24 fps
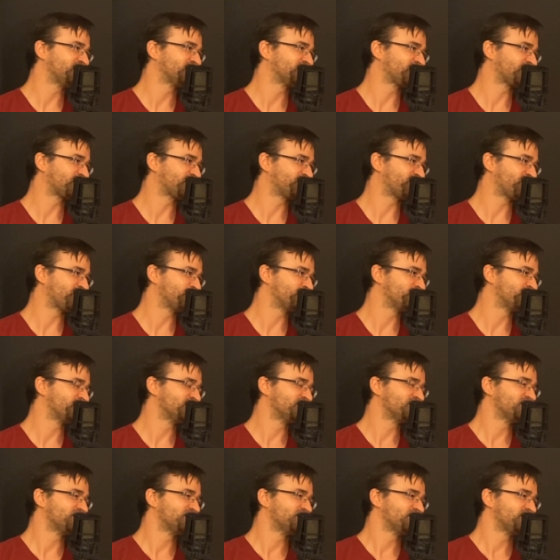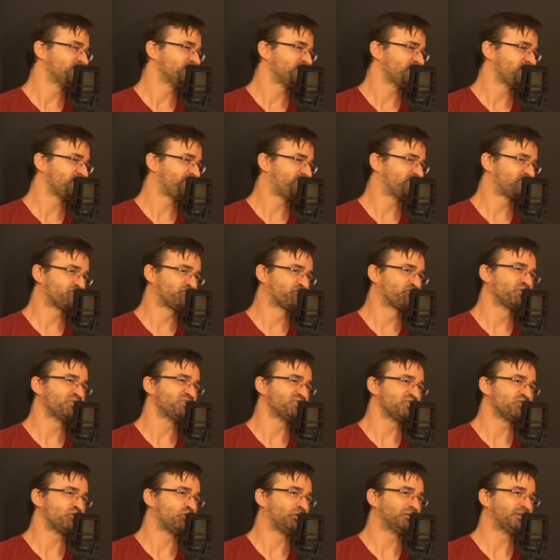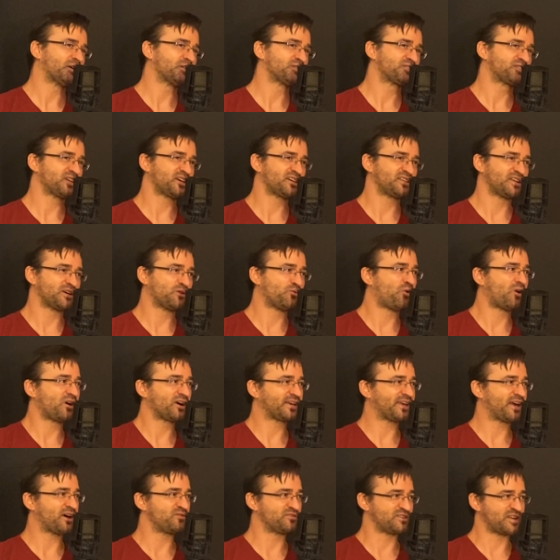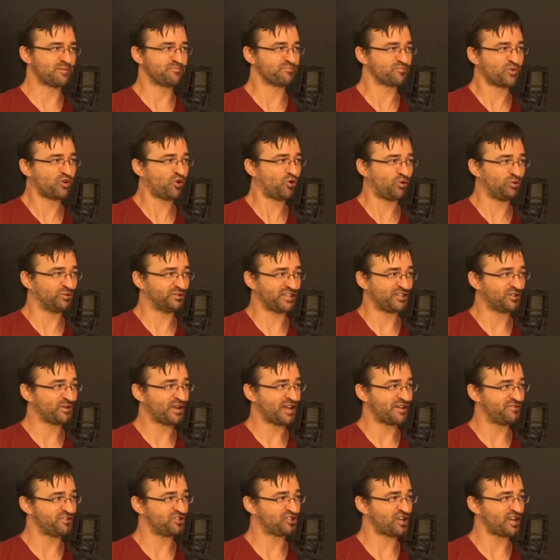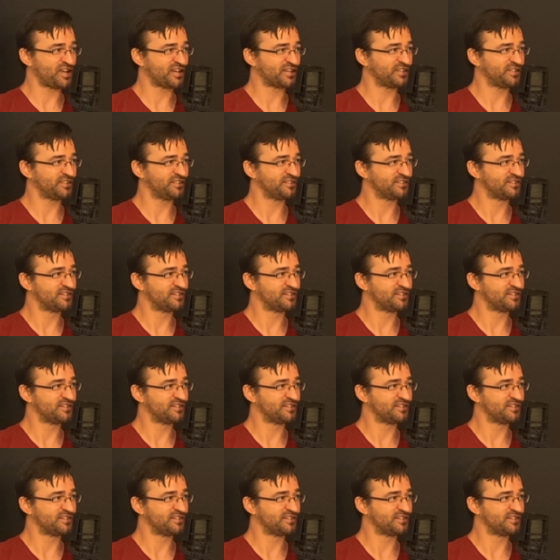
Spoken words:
Like if it's freezing cold outside and I walk out and I'm cold and I don't have a jacket,